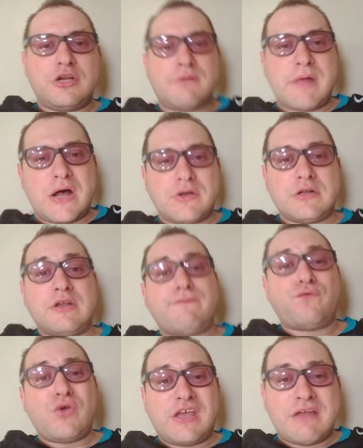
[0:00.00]
about it.
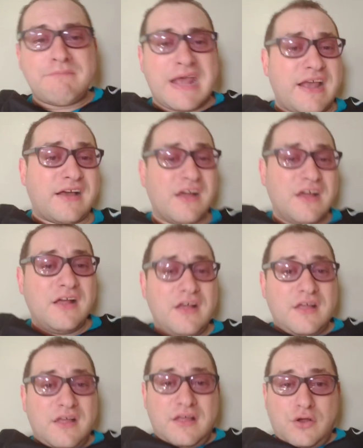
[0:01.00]
If we can make
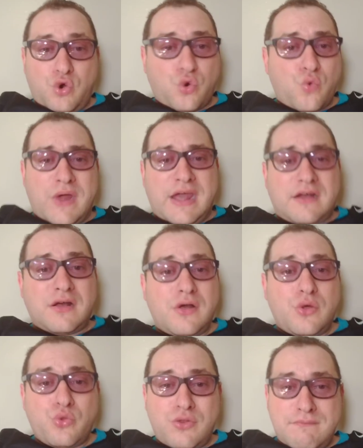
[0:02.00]
correct
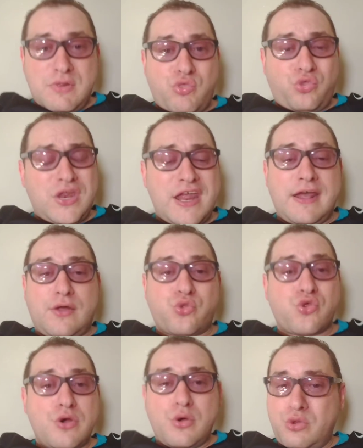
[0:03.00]
the
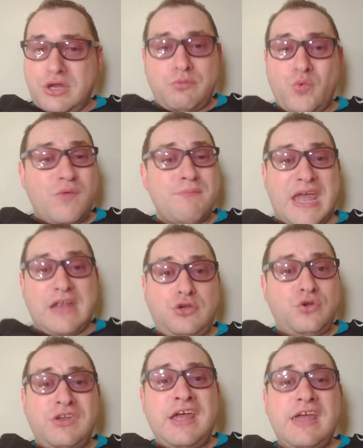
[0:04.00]
mistakes that we made
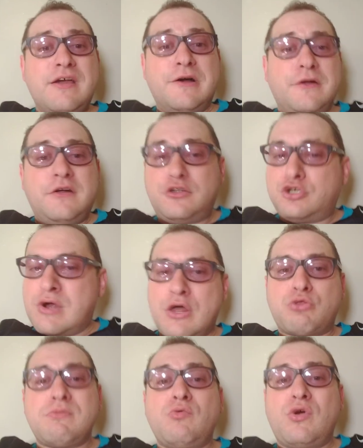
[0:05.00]
today,
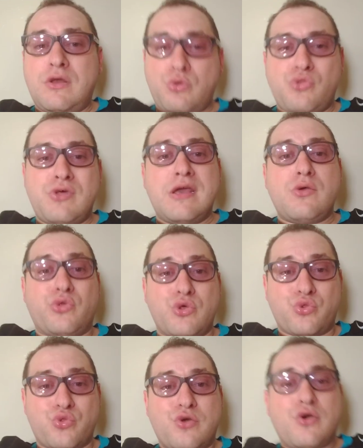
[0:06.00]
trust me when I say
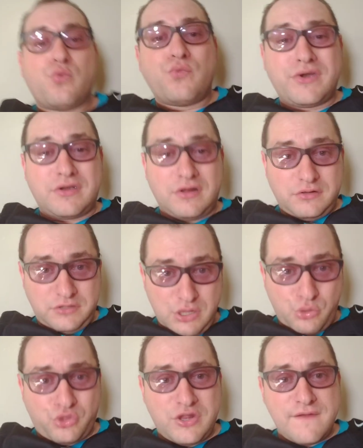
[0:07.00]
this, with
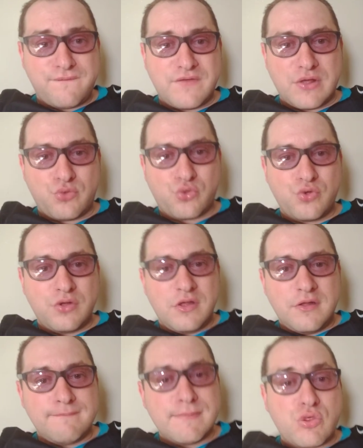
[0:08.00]
this defense,
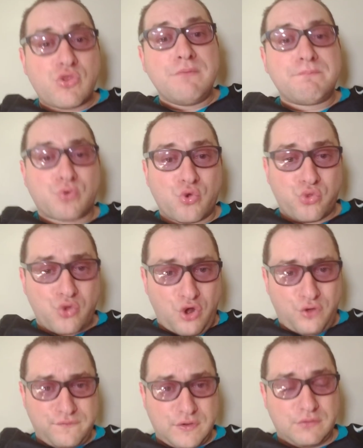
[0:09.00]
missing Bruce
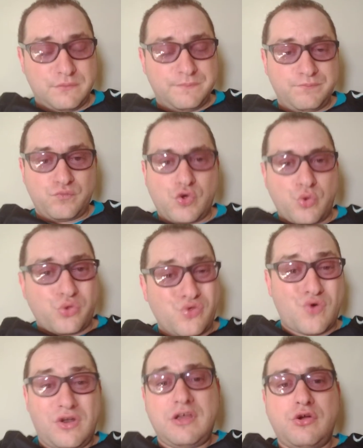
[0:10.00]
Irvin, who's
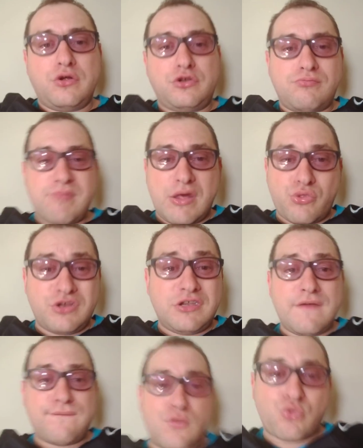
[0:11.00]
only going to make the
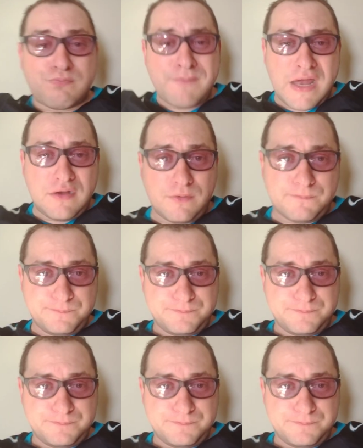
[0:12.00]
defense better.